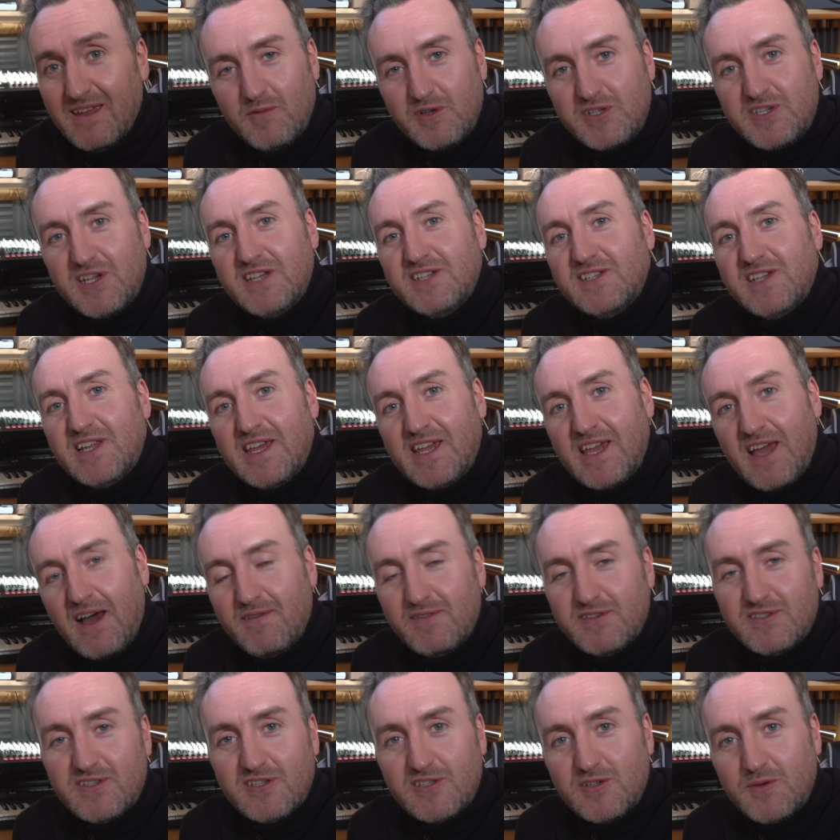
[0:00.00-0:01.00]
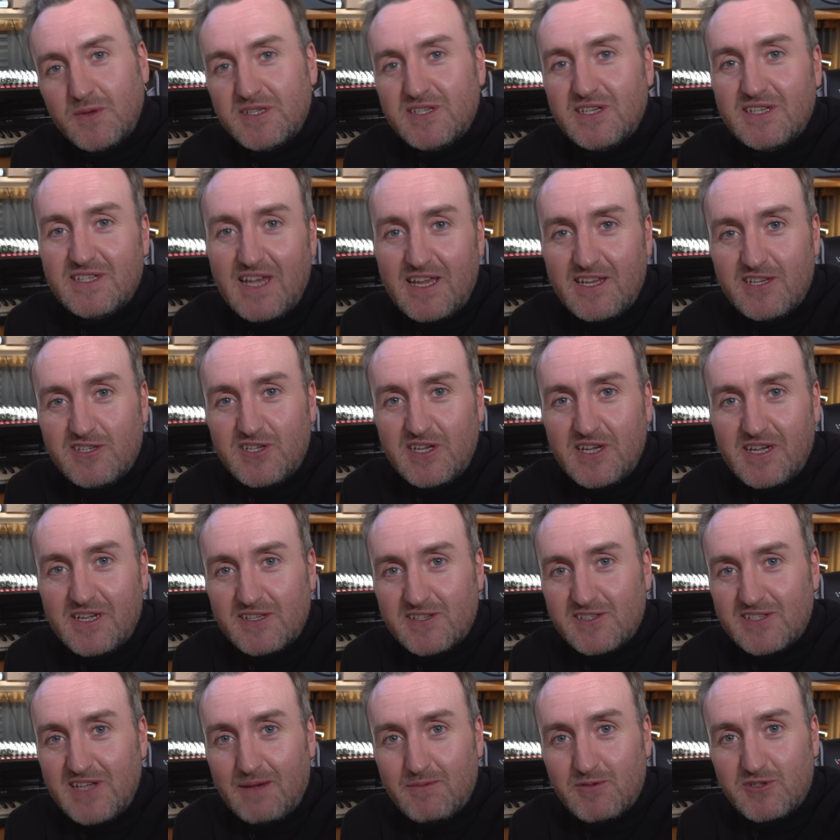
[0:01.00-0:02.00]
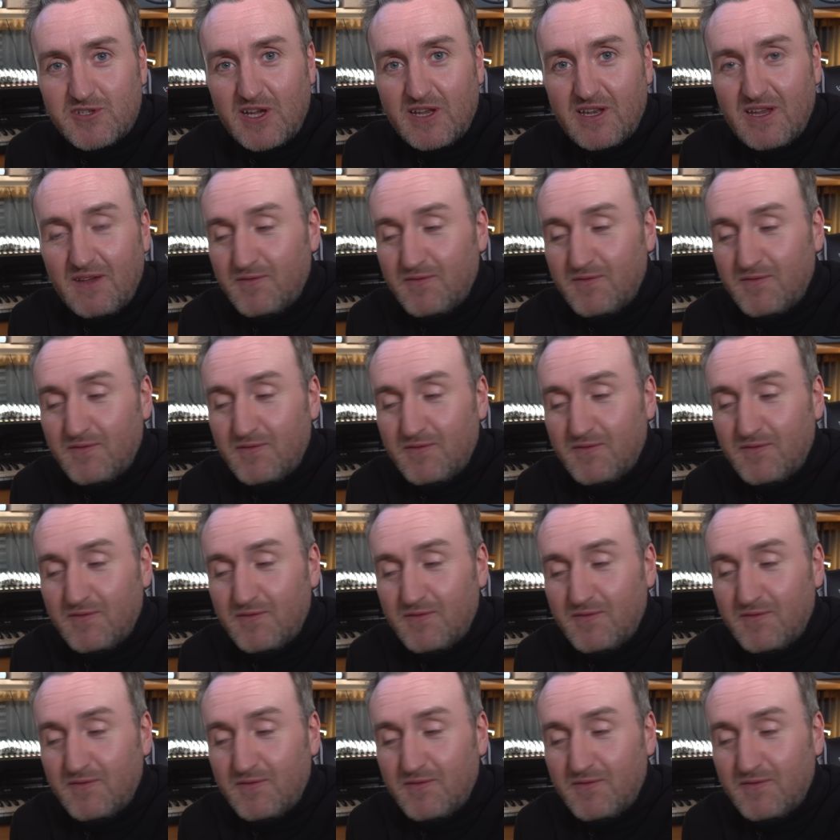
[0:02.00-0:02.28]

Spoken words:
which easily covers the Twizy's energy consumption.